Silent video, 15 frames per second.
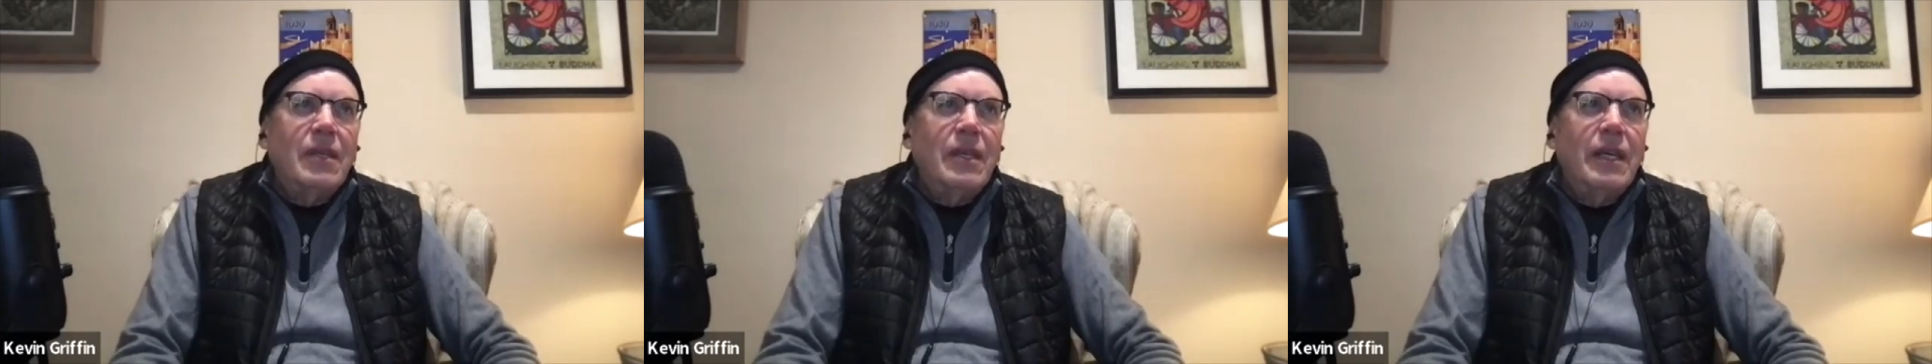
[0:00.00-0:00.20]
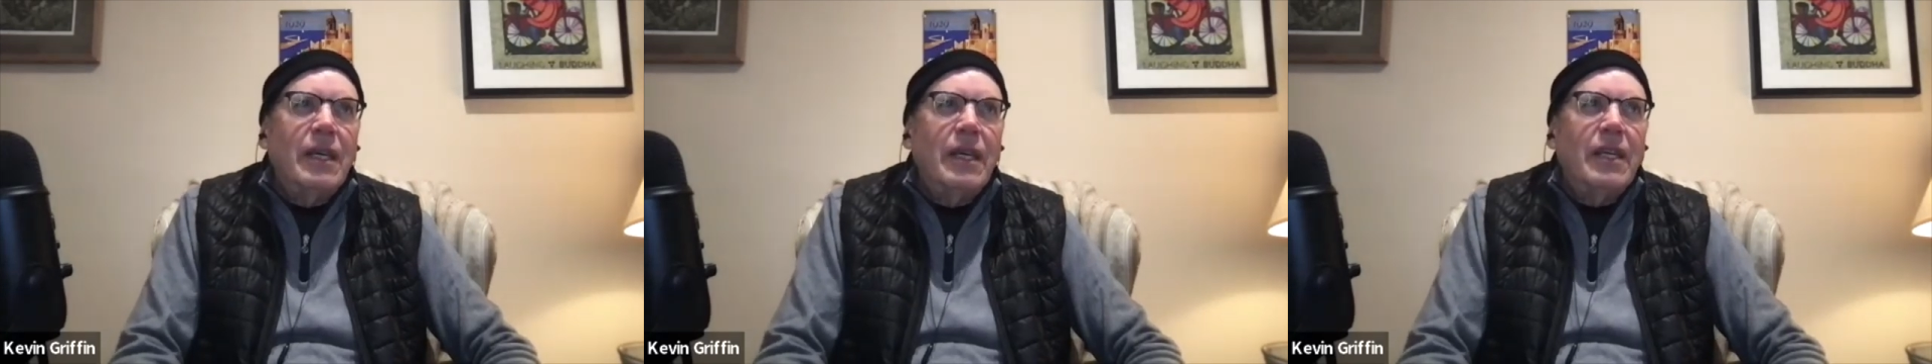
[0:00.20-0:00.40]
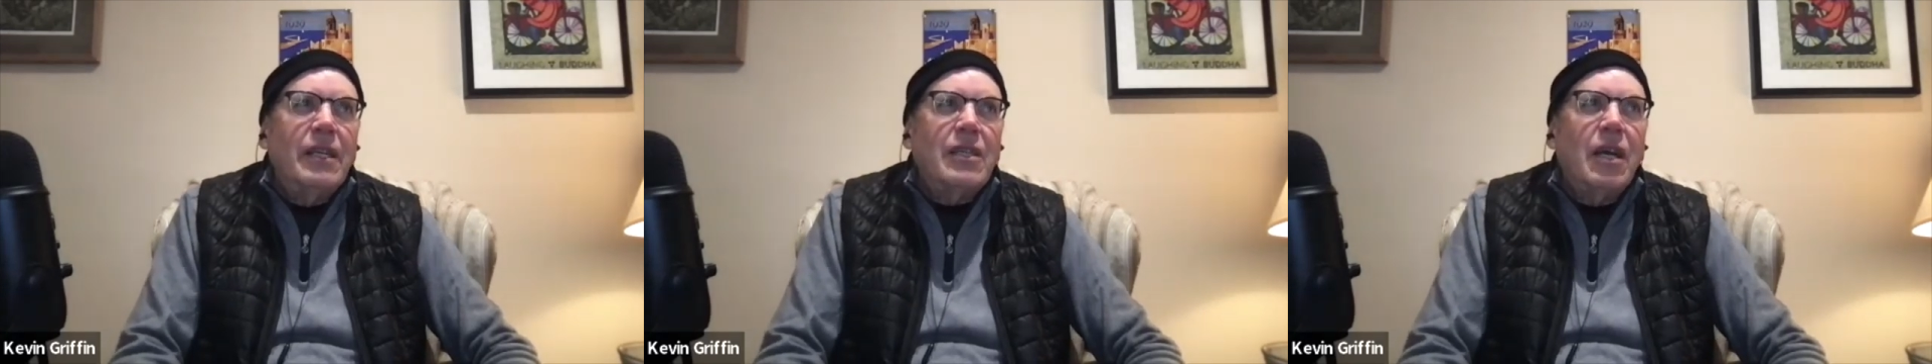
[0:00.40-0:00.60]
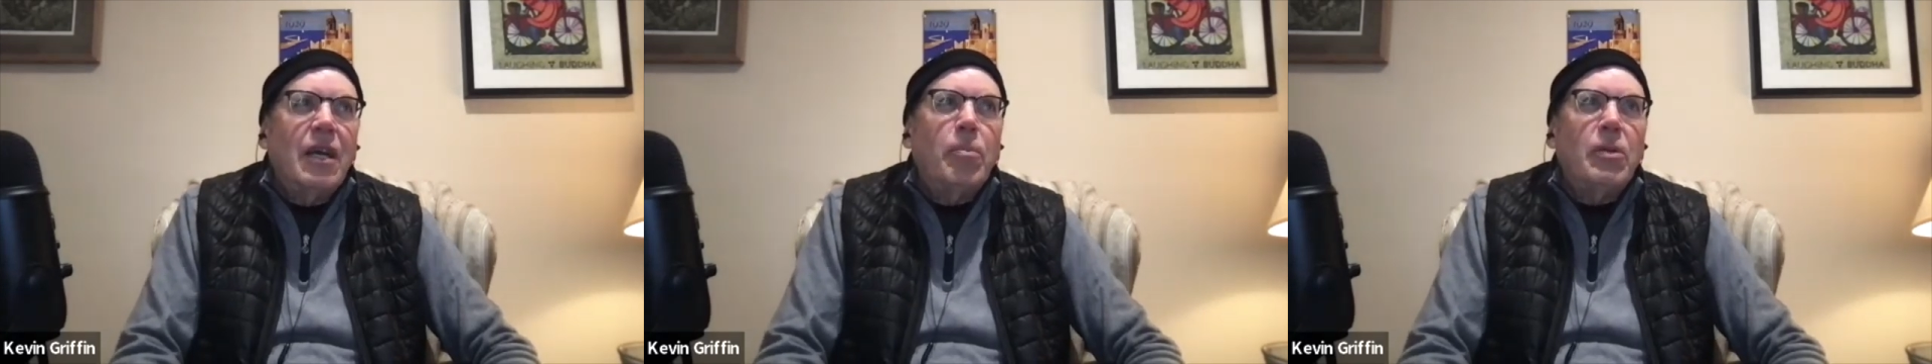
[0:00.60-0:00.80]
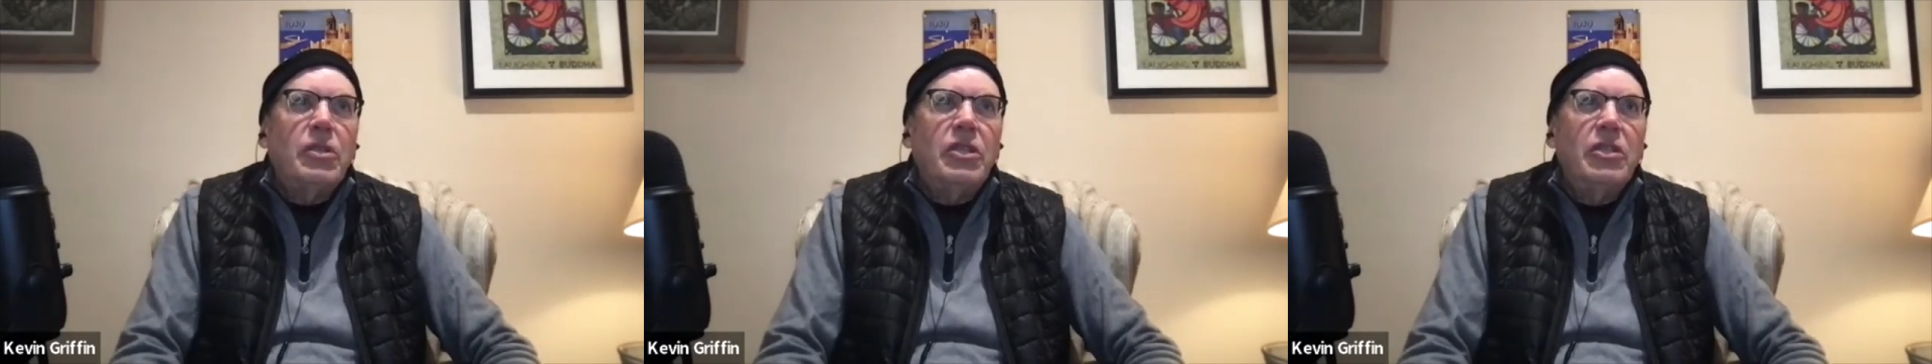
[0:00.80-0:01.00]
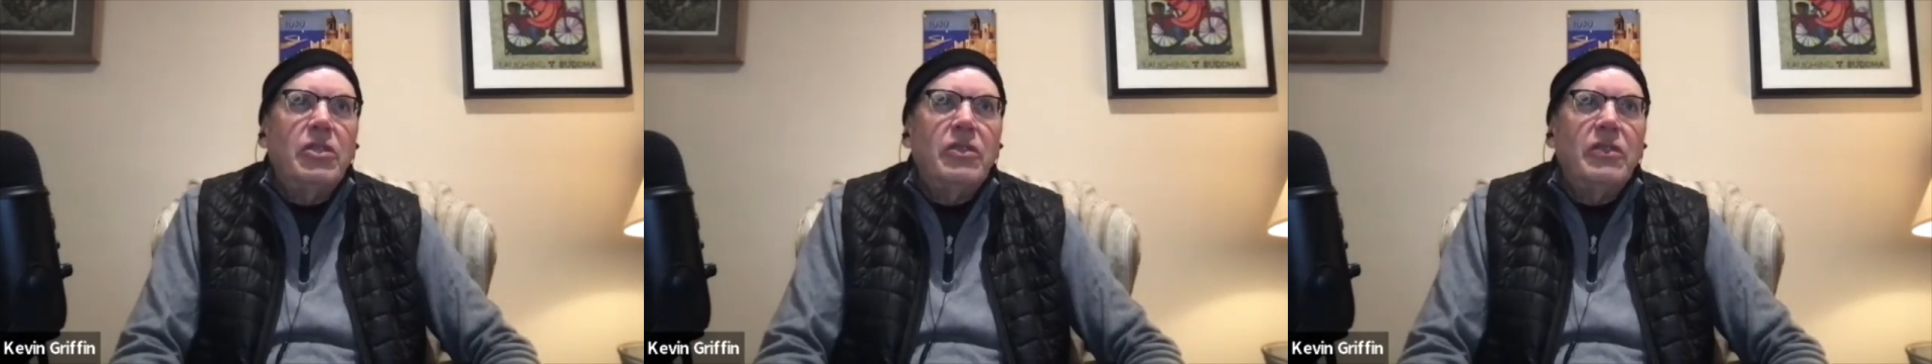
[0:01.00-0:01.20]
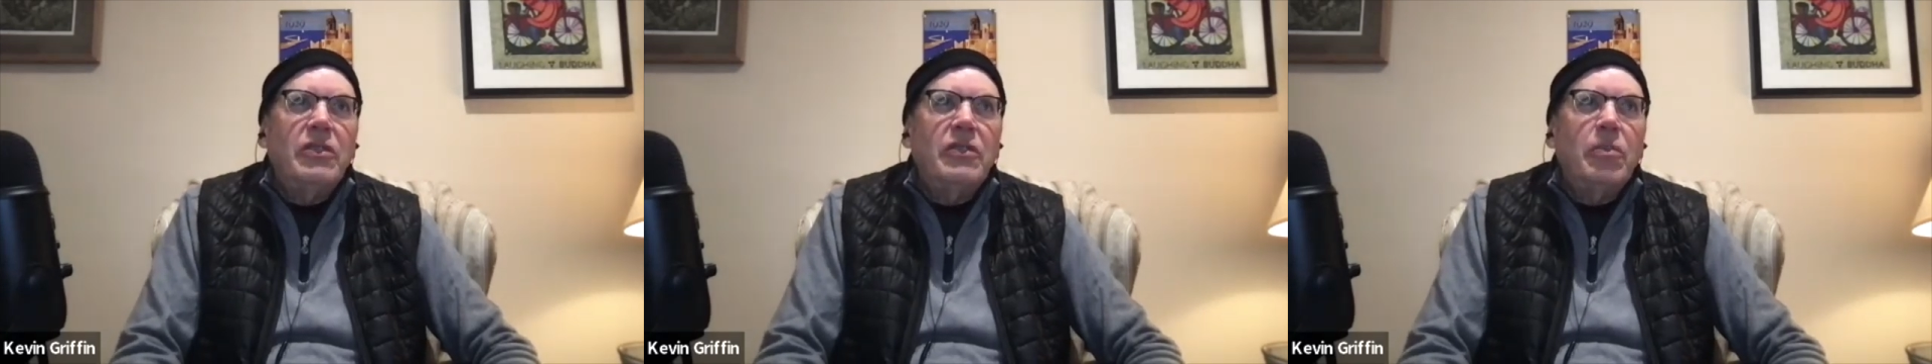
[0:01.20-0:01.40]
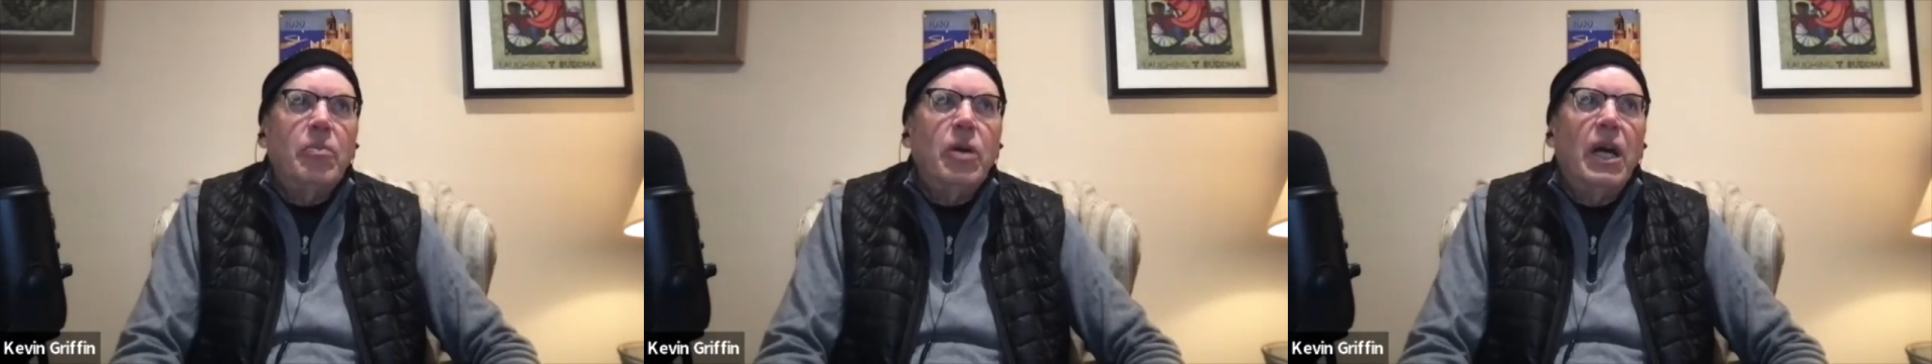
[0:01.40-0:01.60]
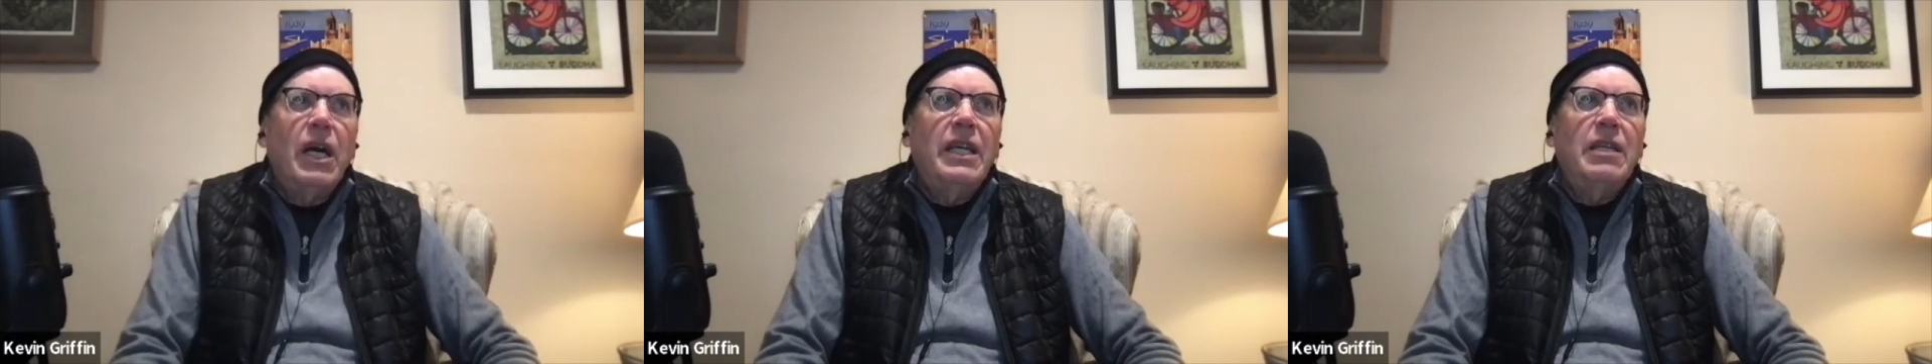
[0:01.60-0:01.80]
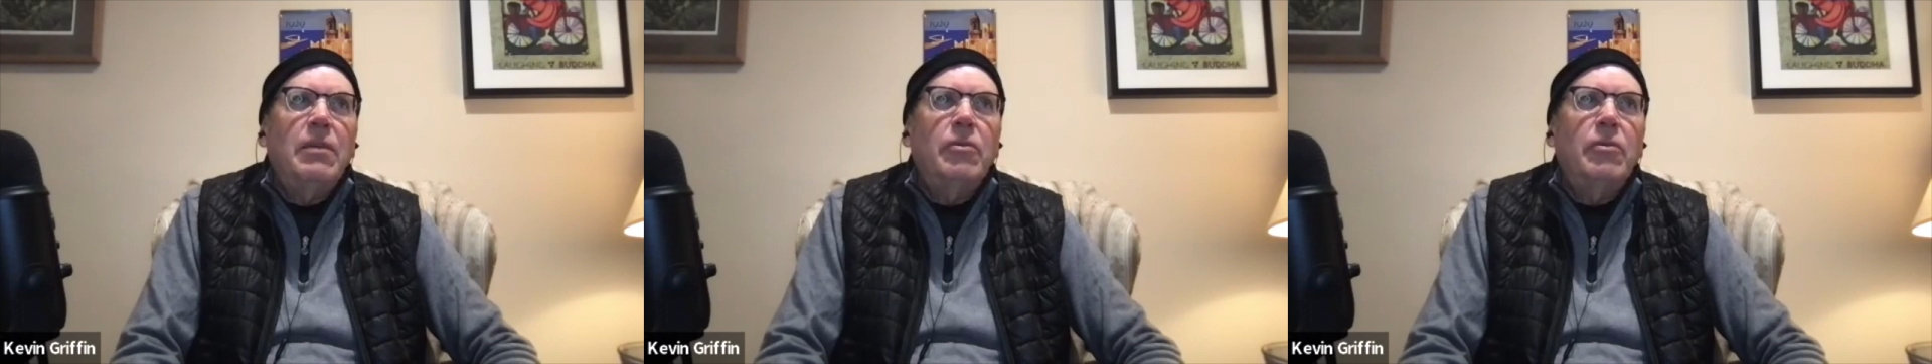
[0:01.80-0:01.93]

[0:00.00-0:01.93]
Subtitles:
a couple of years of sobriety